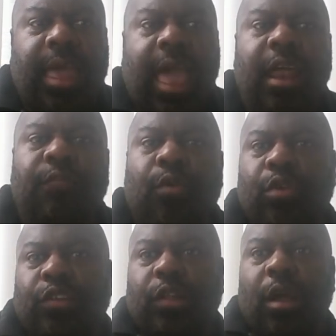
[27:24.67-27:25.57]
and, of
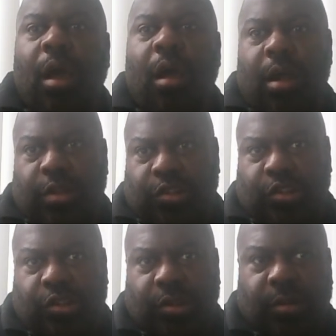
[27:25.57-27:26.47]
course, the
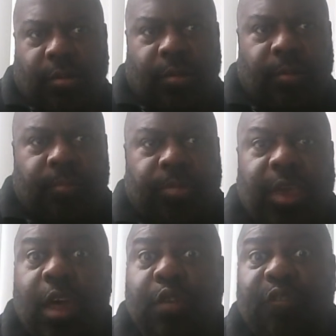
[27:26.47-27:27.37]
guards, the
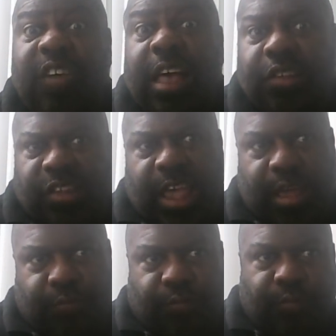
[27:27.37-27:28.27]
other
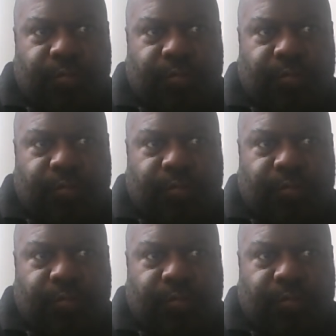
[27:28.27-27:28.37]
failsafe